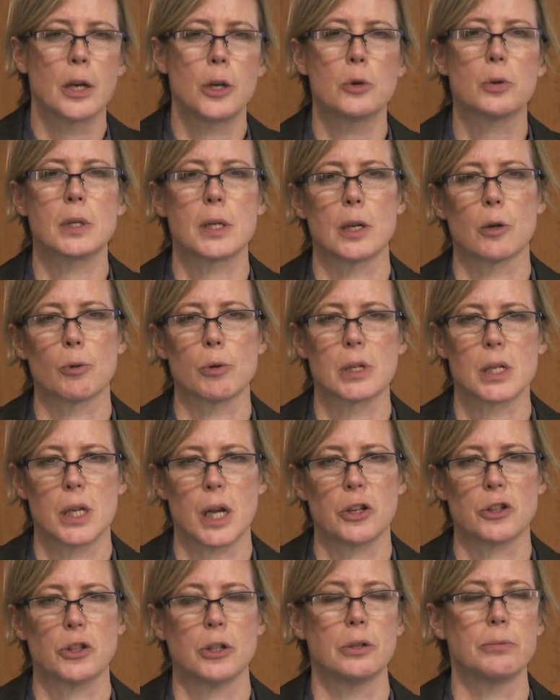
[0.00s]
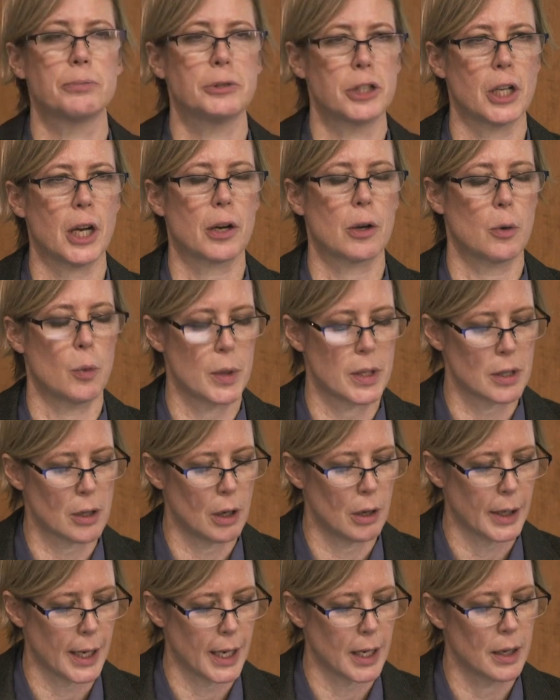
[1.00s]
you see a recession. Check, we
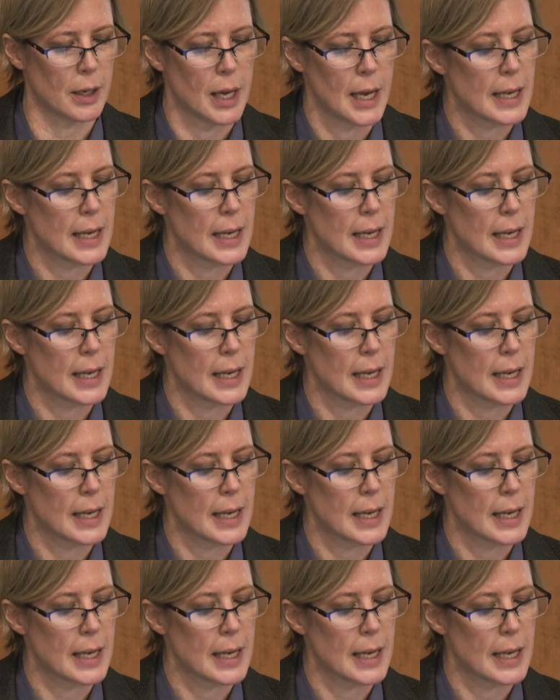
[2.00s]
saw a